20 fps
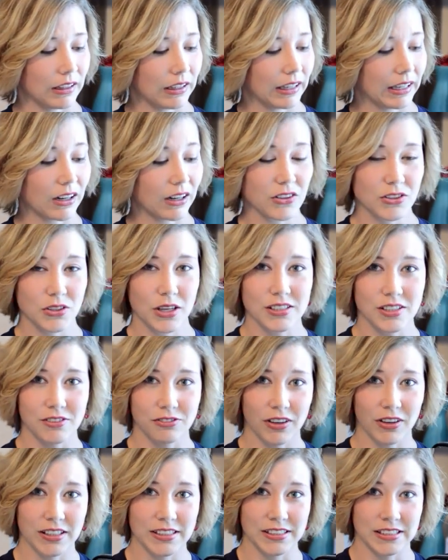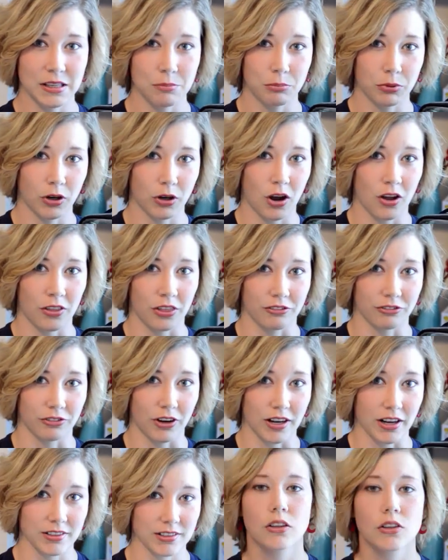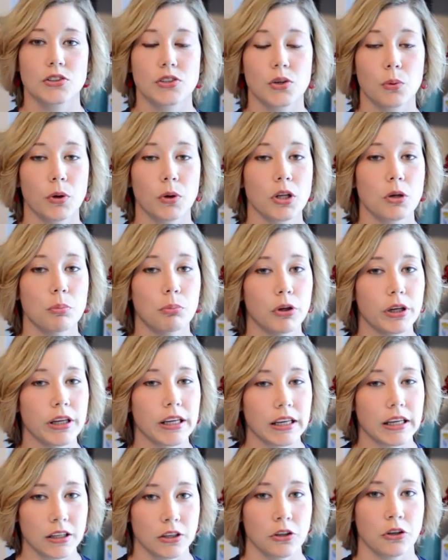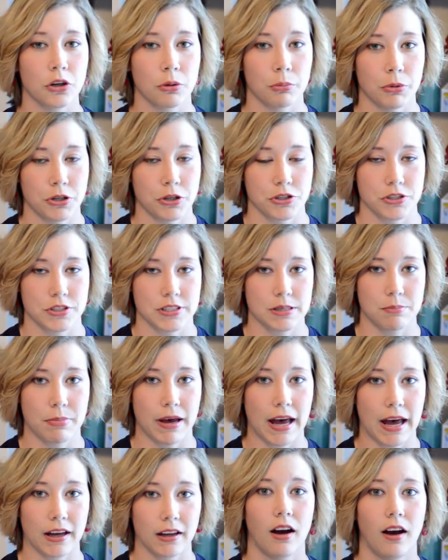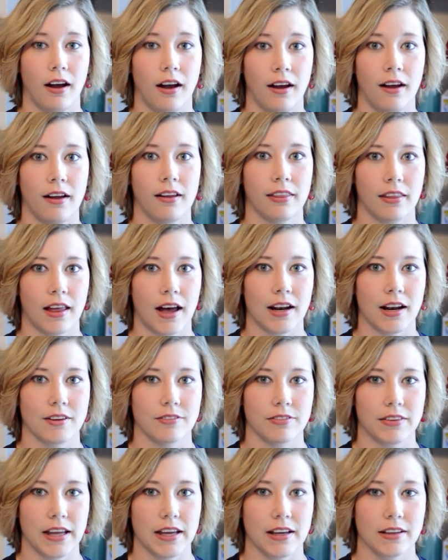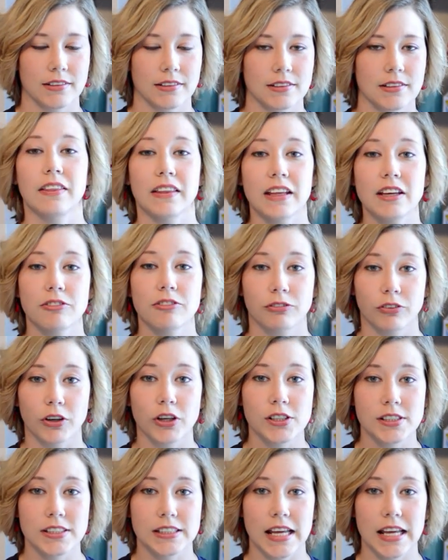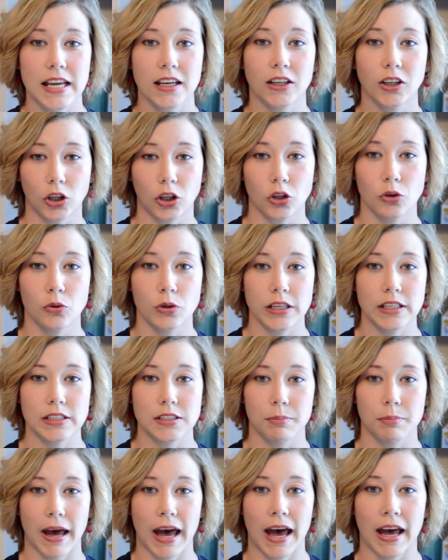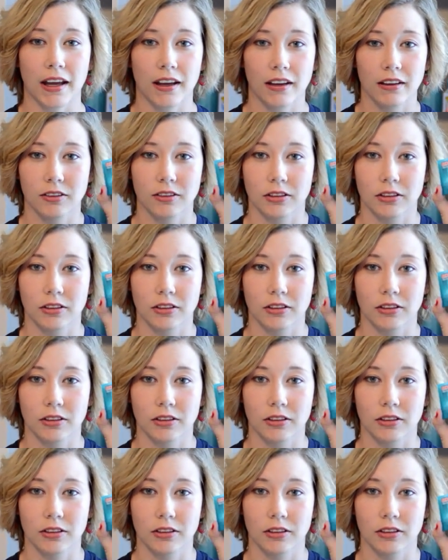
It also has a fun zipper on the front. So what do you put in your emergency pack? A lot of things. The first thing you need to pack,